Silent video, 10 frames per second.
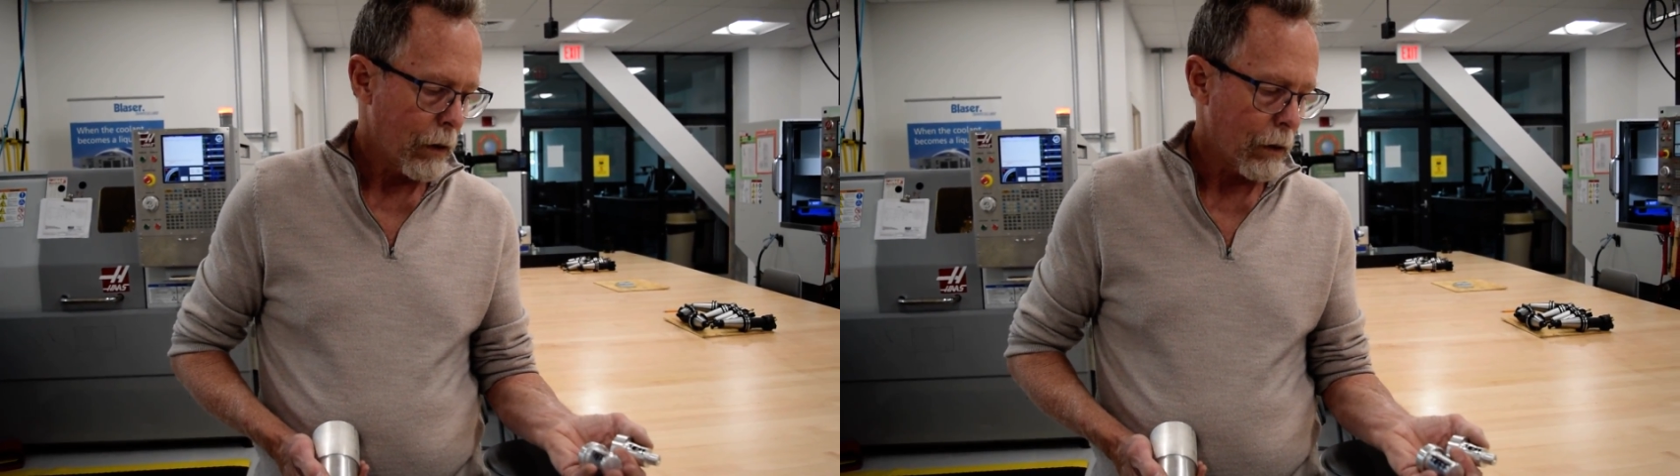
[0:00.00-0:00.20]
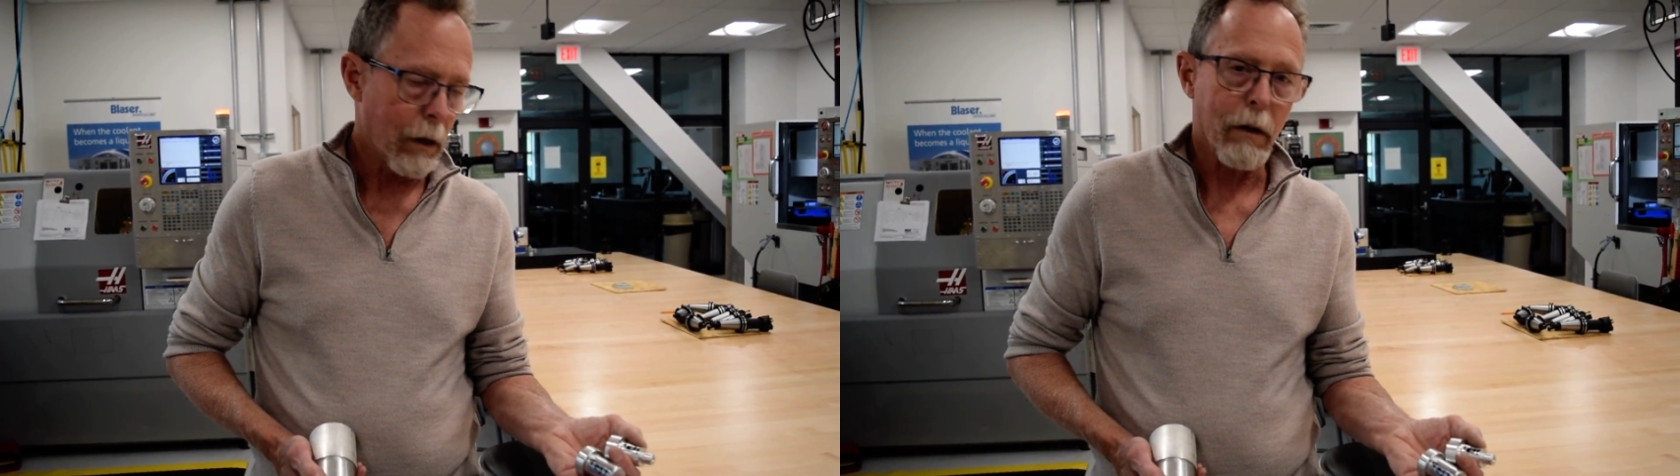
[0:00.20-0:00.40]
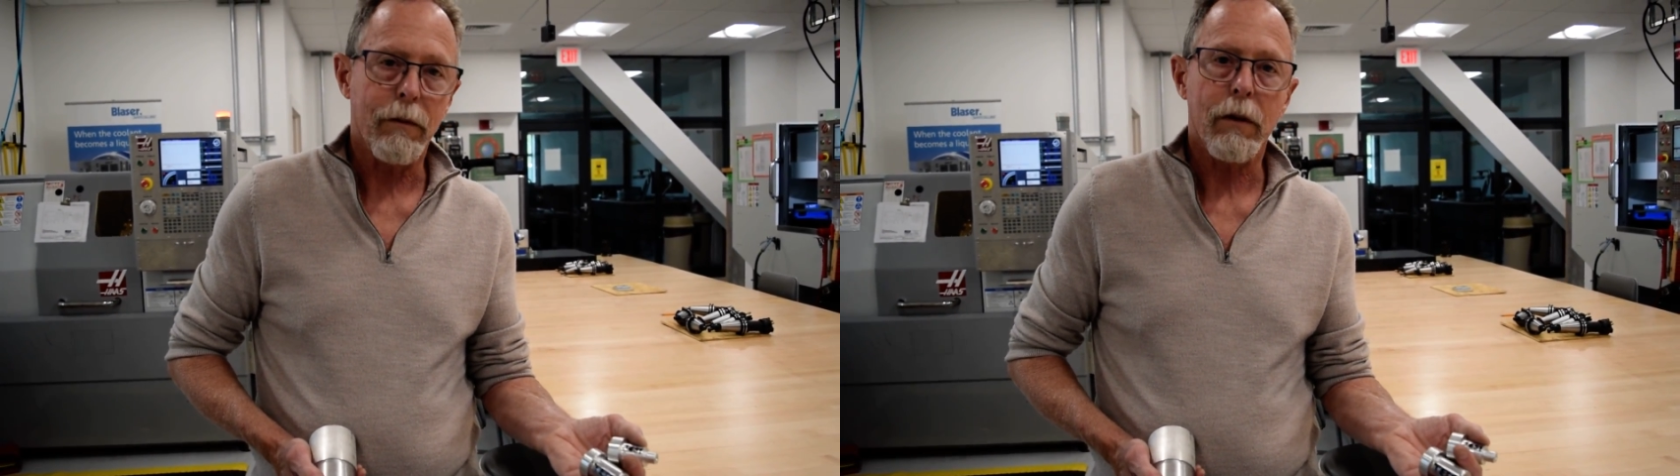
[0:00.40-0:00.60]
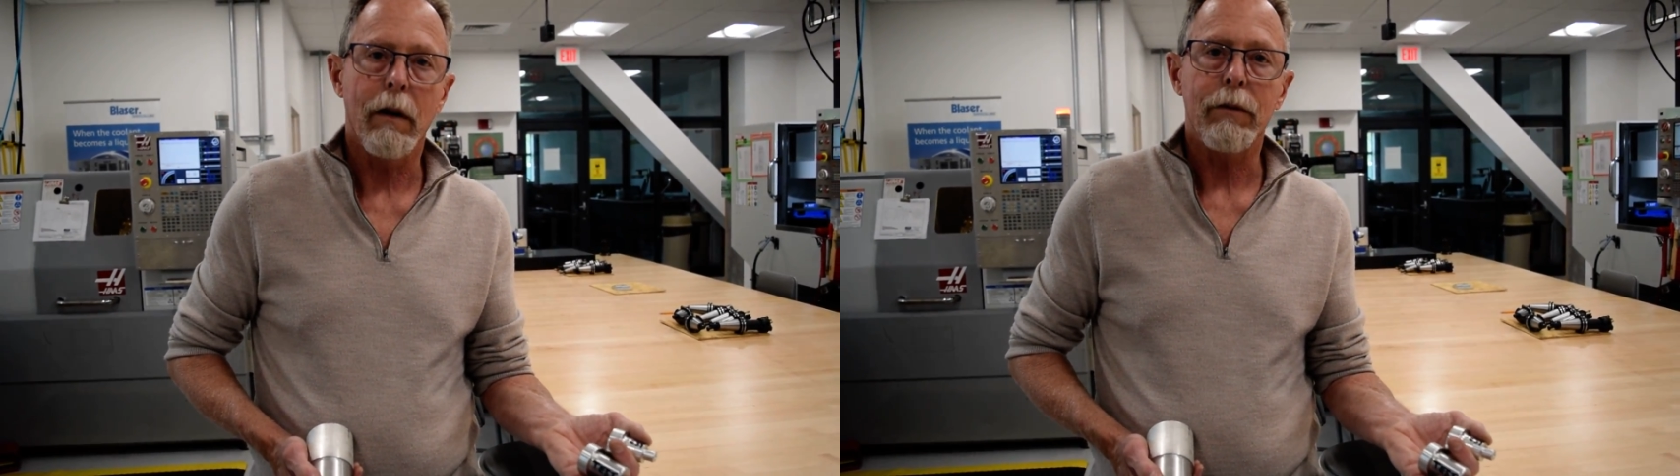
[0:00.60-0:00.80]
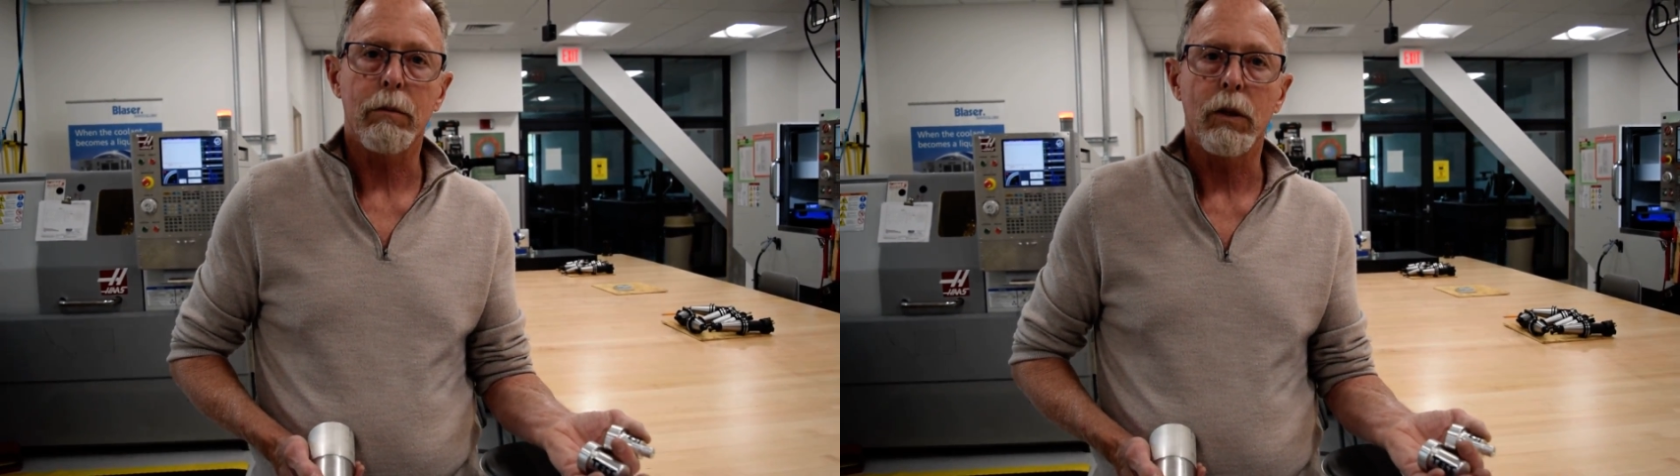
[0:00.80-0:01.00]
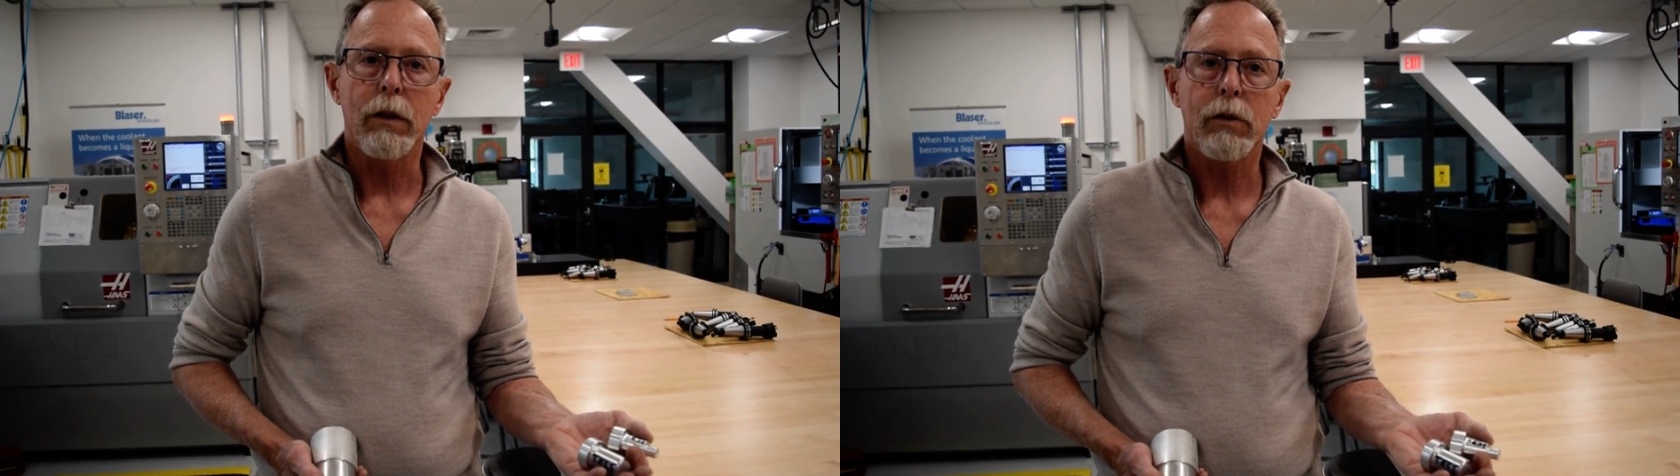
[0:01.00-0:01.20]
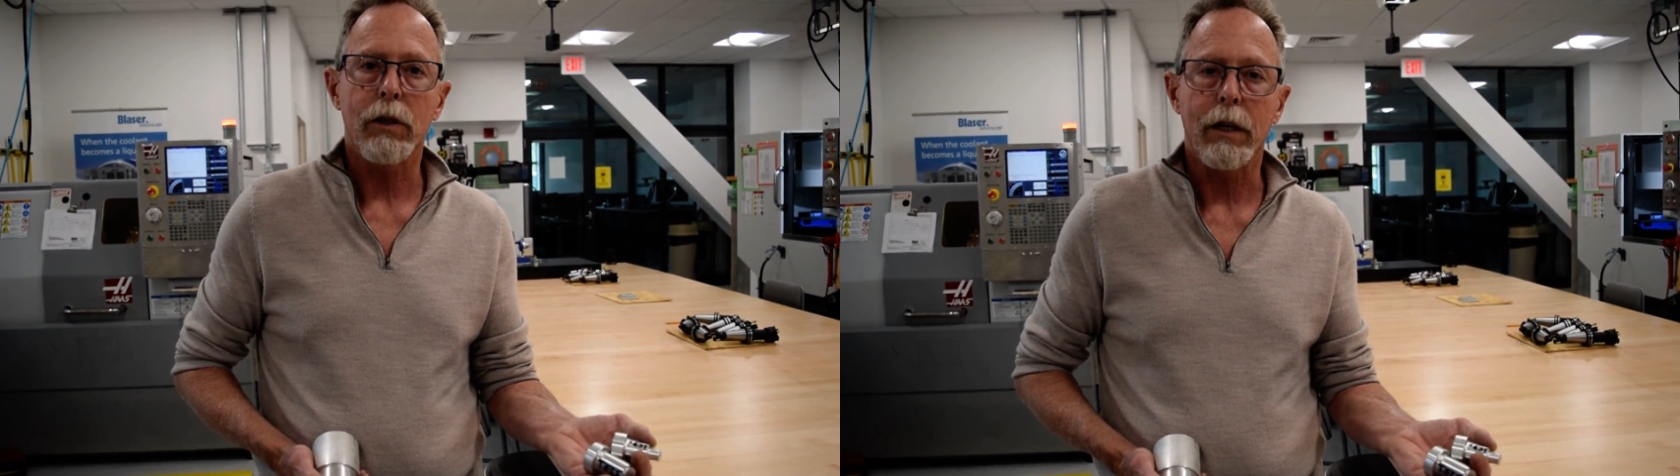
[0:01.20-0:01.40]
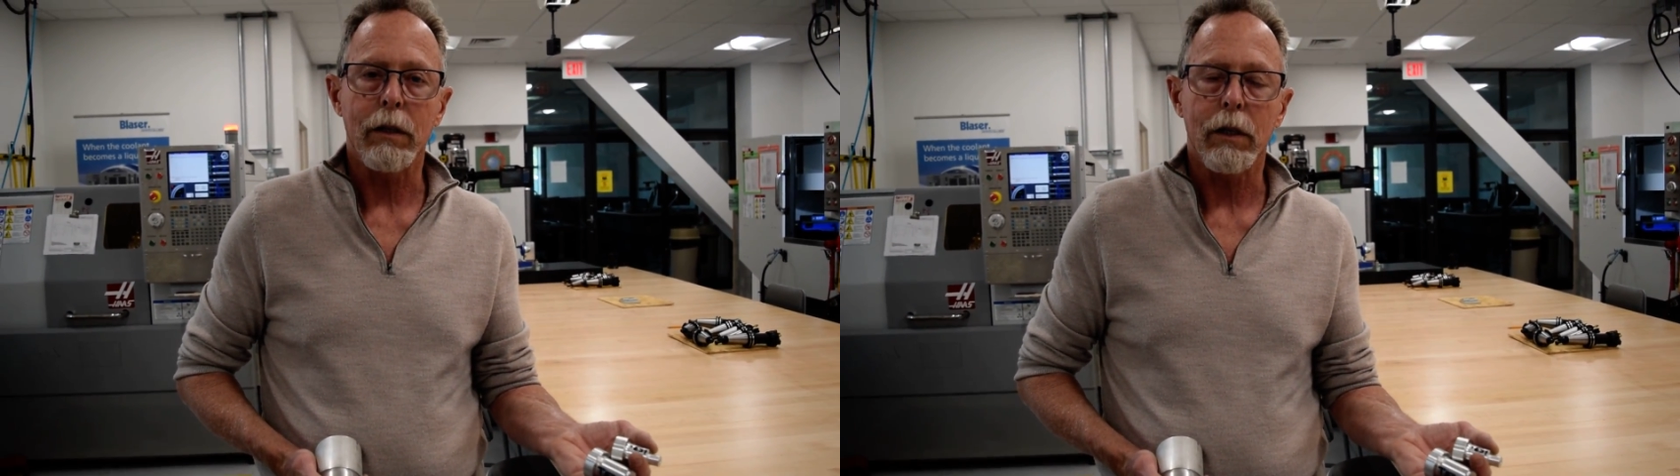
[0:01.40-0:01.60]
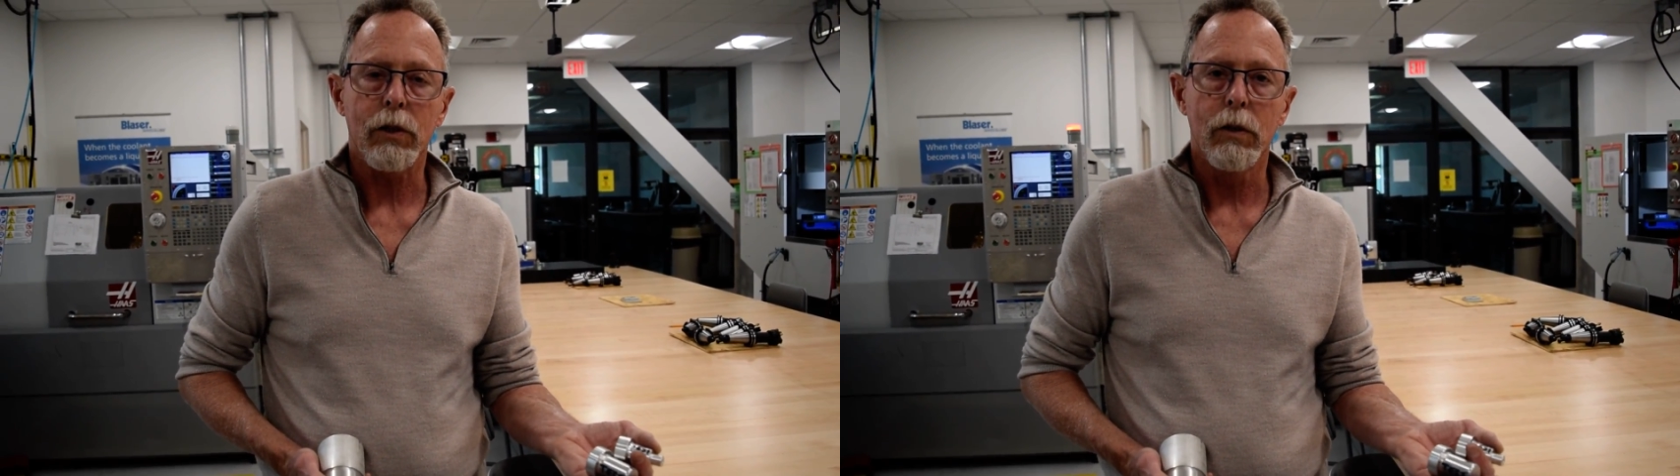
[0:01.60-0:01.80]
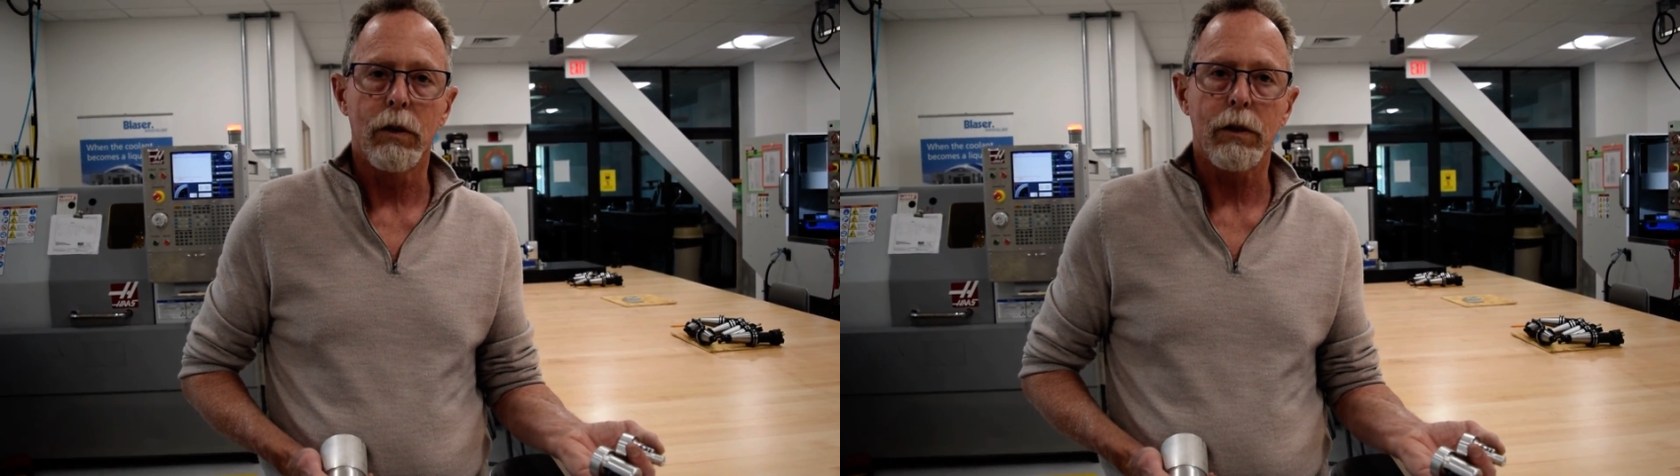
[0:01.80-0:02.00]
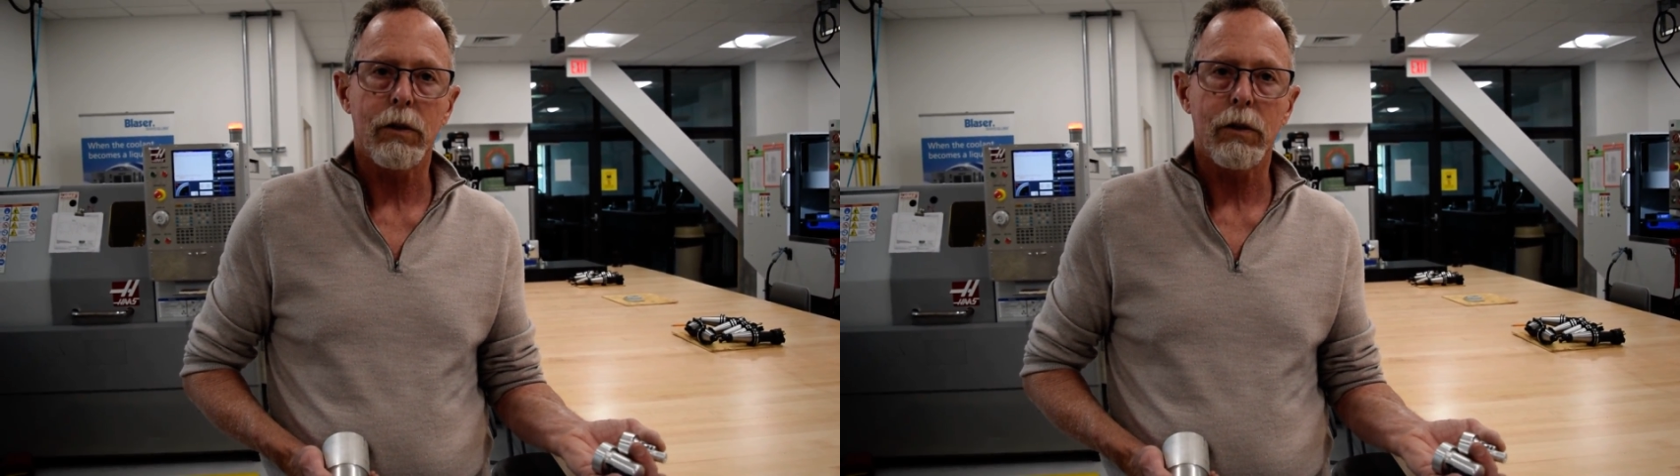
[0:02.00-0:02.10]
get comfortable setting their tools,